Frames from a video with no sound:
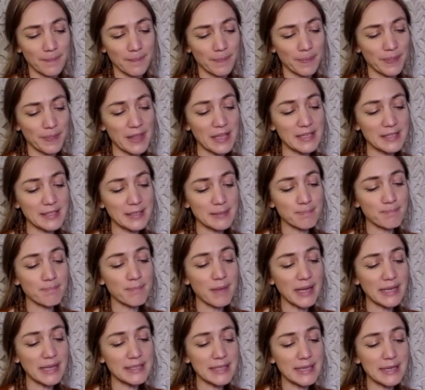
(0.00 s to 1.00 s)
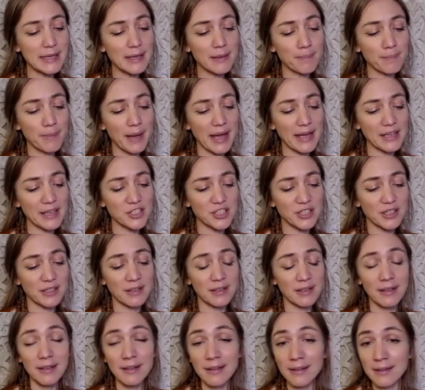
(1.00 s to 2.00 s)
This mighty
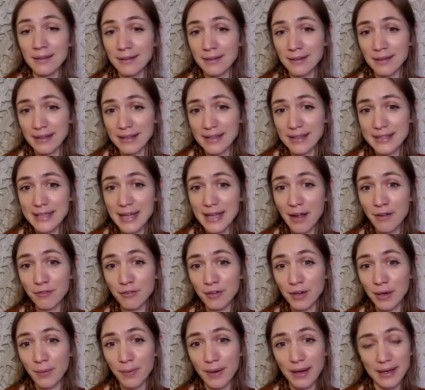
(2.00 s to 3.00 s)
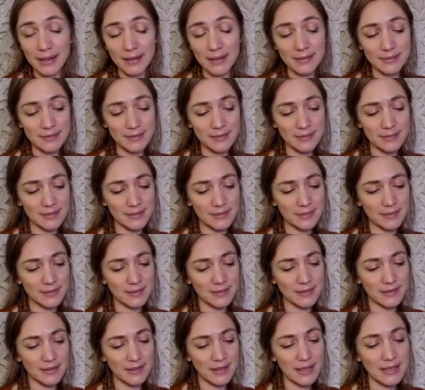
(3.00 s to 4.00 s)
compassion is everywhere.
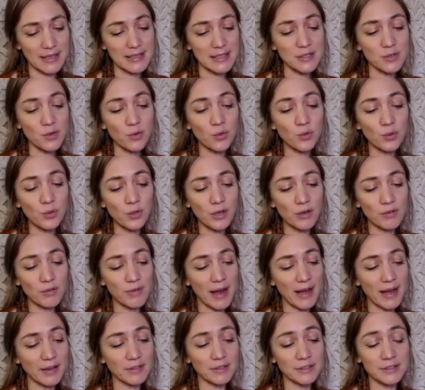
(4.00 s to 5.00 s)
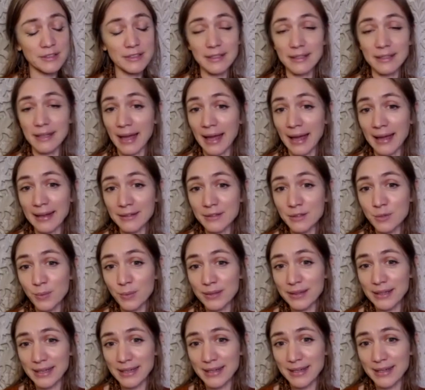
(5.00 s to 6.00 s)
It is all around and
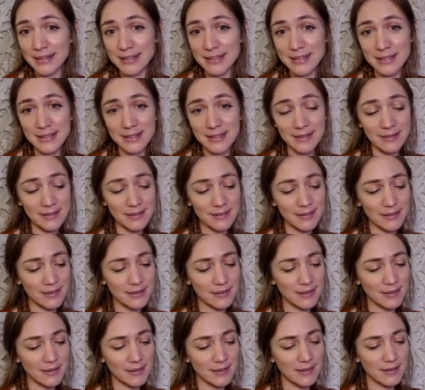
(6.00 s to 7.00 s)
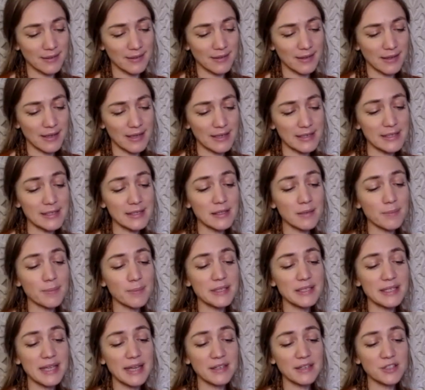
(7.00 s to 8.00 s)
within us. It is the
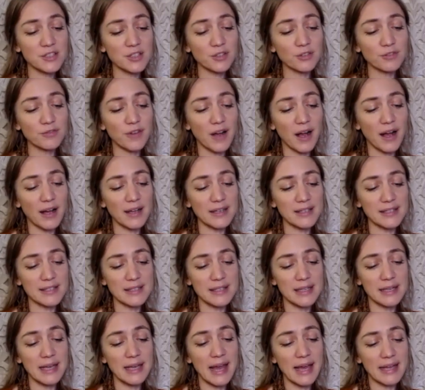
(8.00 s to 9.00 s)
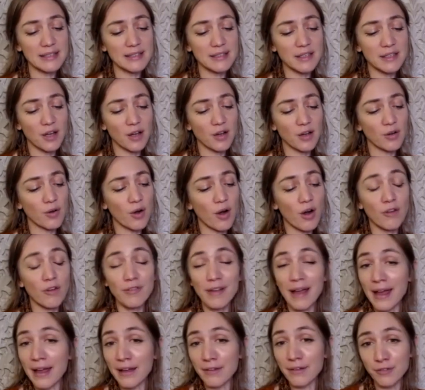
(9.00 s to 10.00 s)
potential for us to let go of
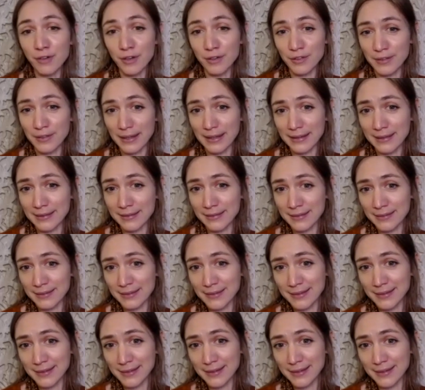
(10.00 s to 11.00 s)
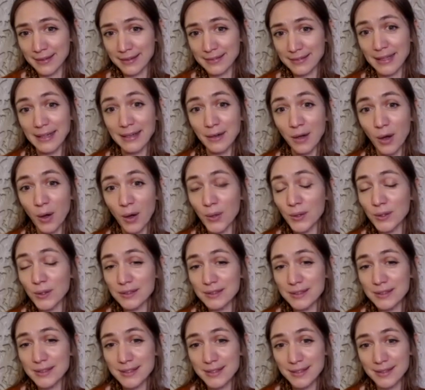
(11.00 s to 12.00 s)
everything that
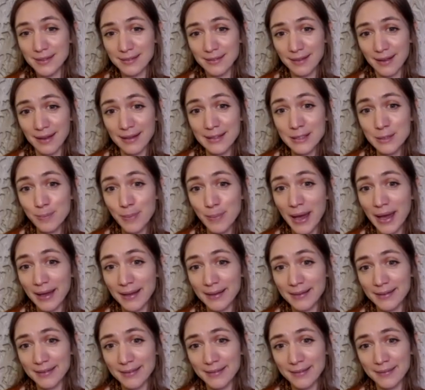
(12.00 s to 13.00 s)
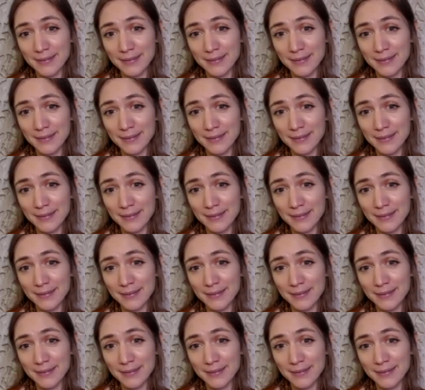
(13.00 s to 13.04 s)
holds us back.